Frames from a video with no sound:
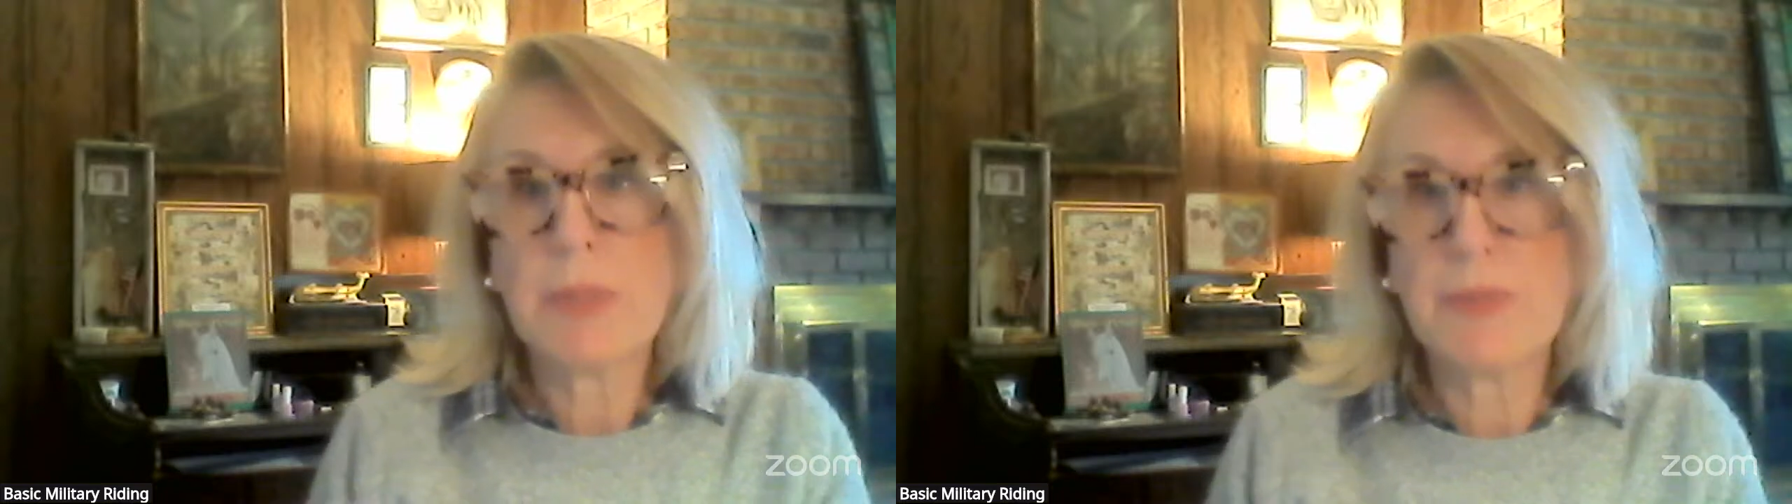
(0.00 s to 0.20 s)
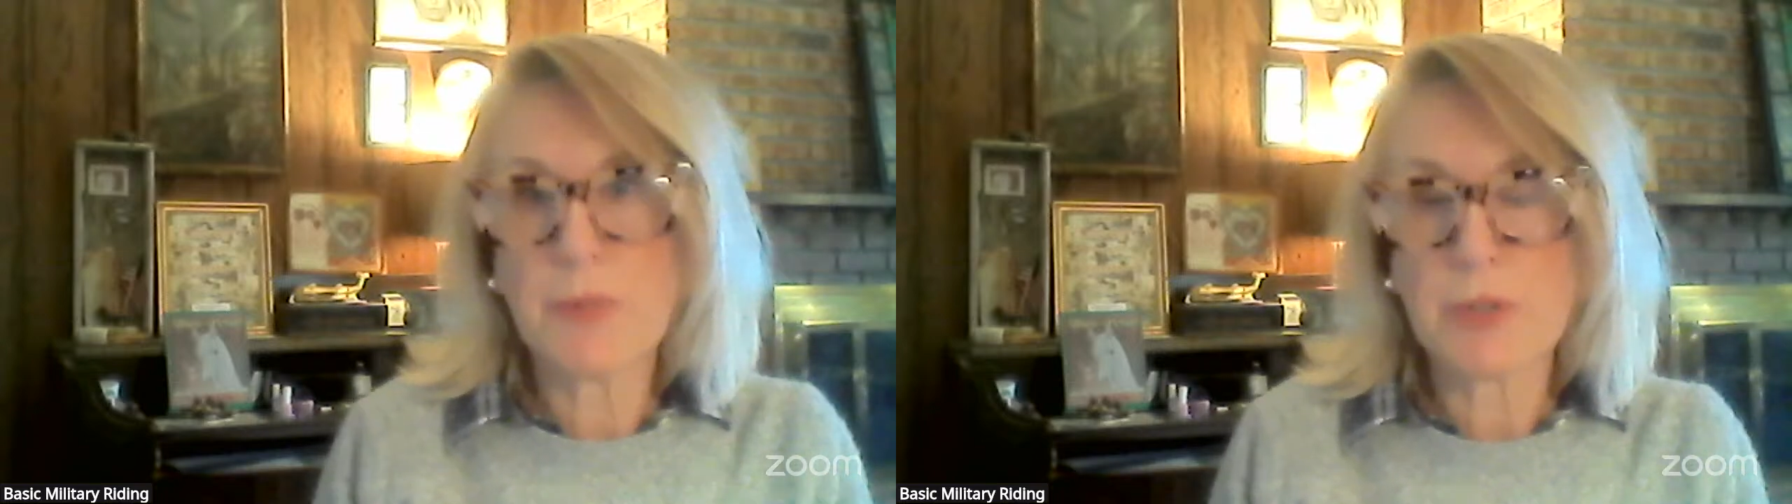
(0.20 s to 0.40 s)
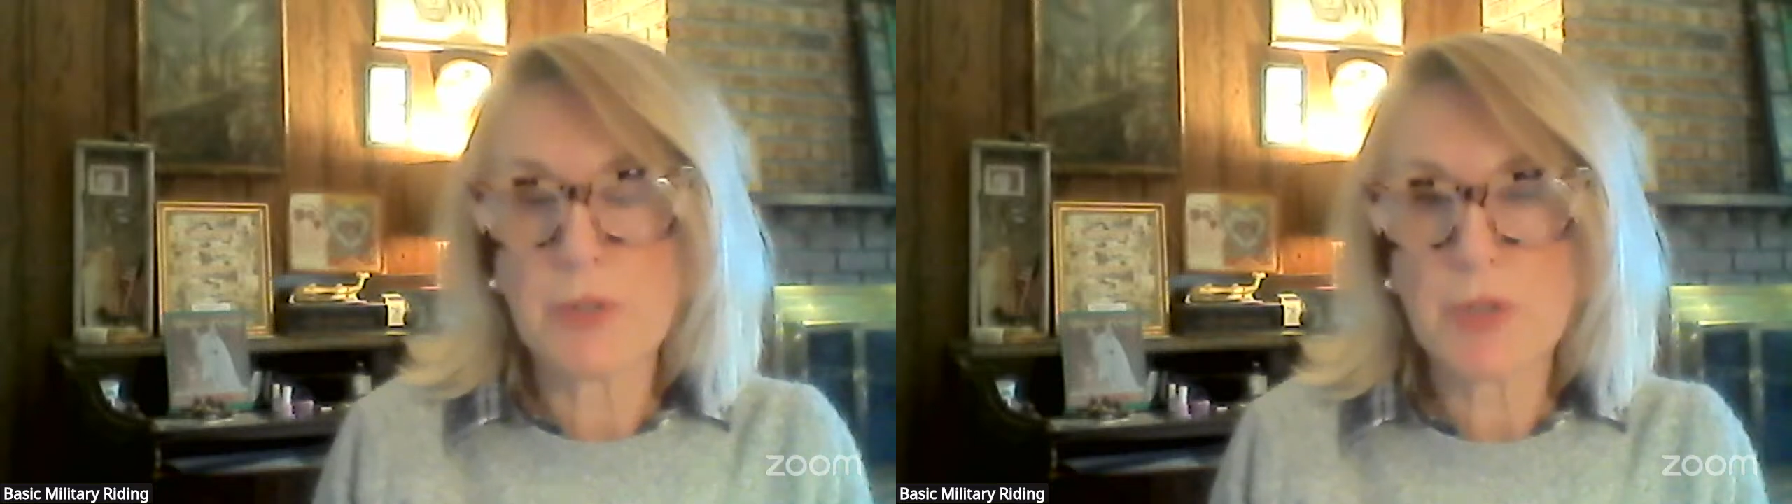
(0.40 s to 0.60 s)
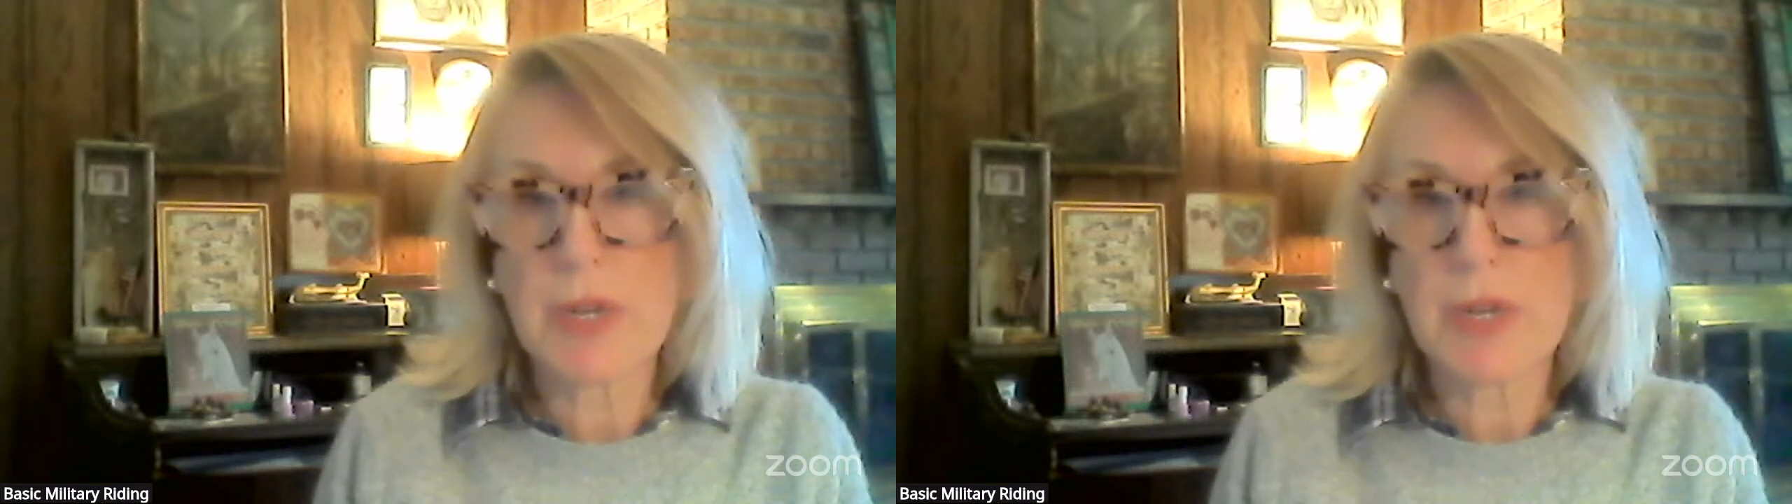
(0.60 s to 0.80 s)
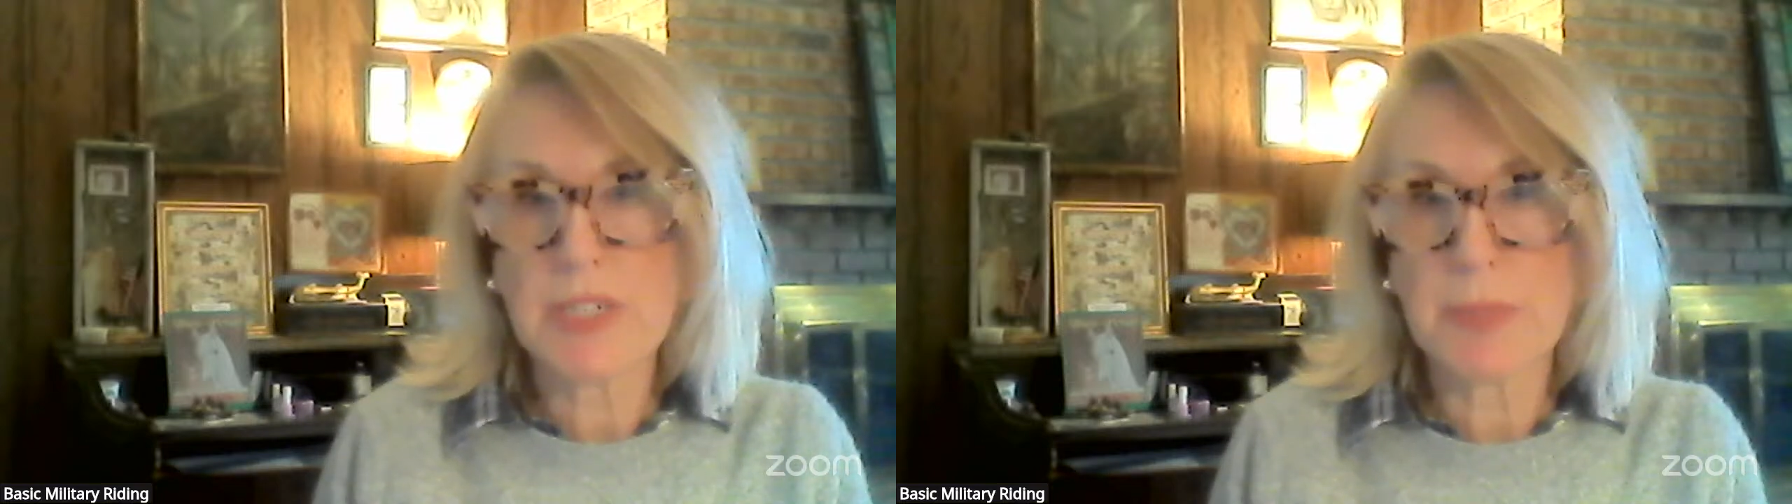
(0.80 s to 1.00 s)
trying to
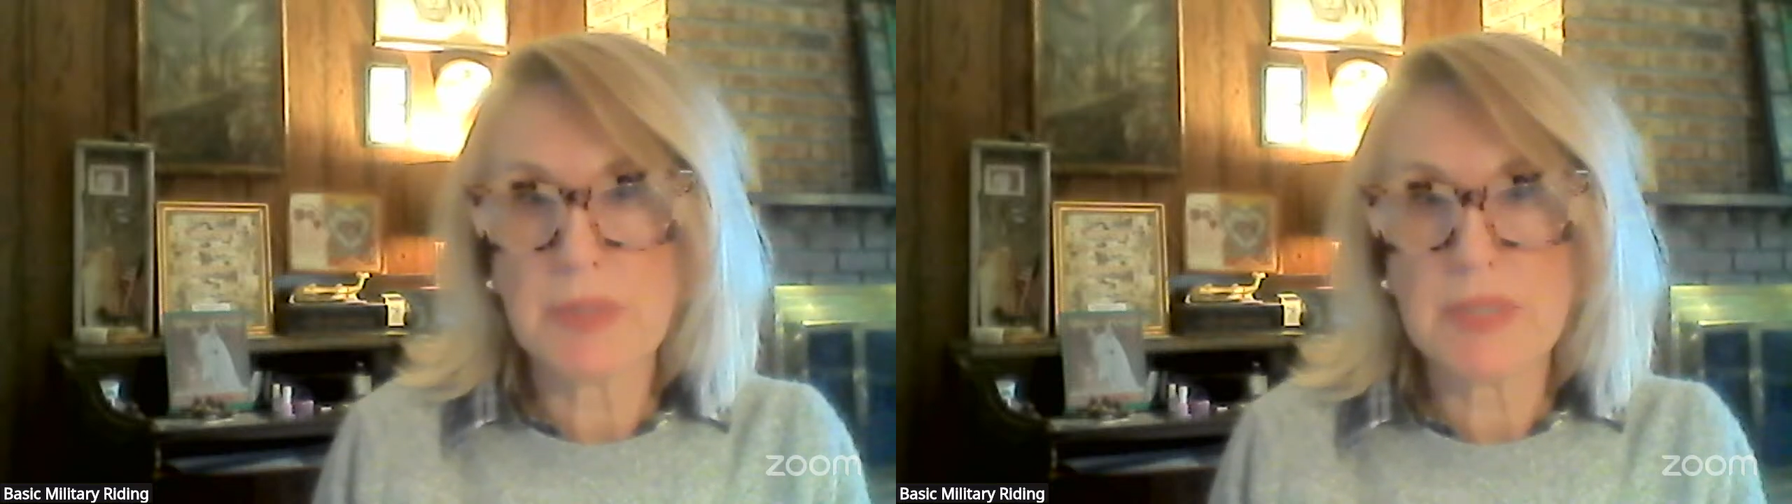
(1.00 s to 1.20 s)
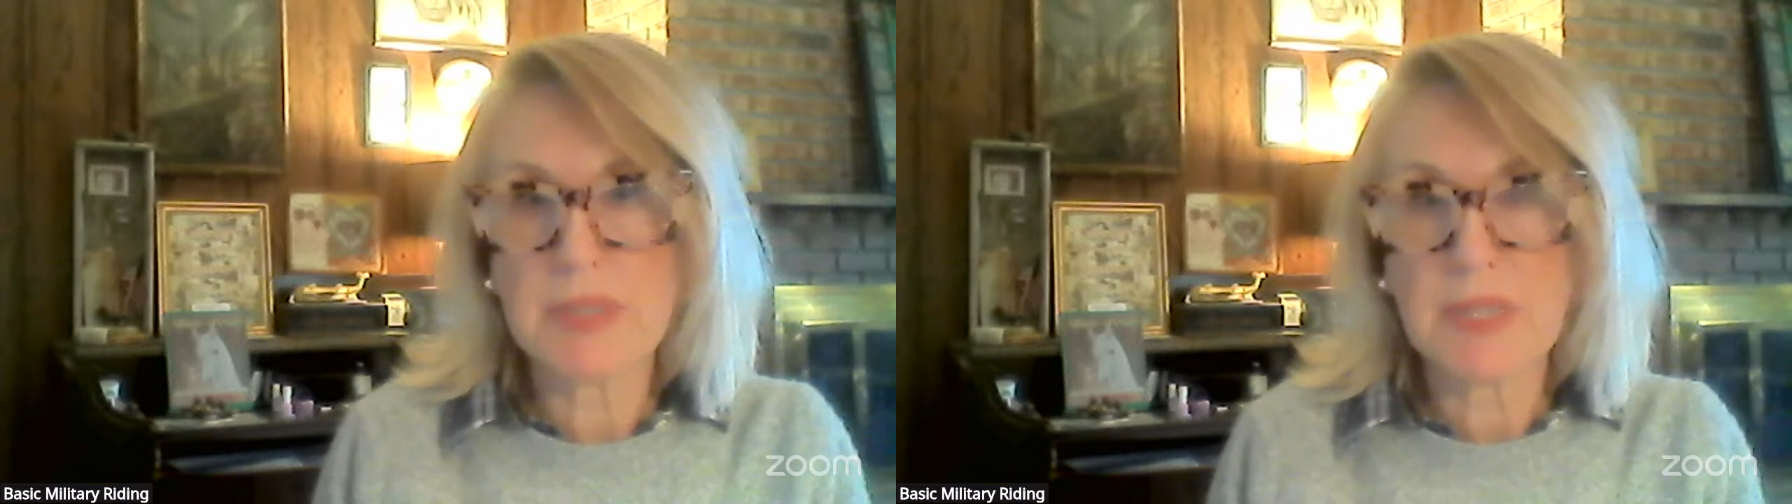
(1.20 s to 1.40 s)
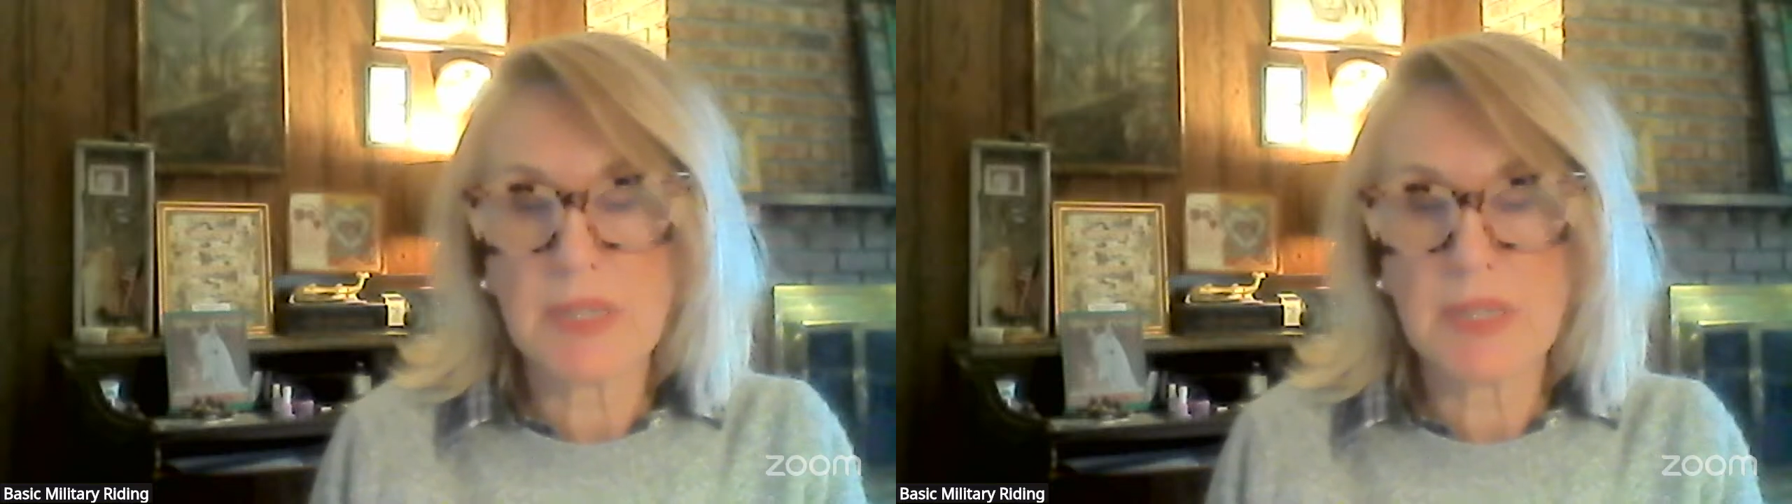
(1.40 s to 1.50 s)
proceed.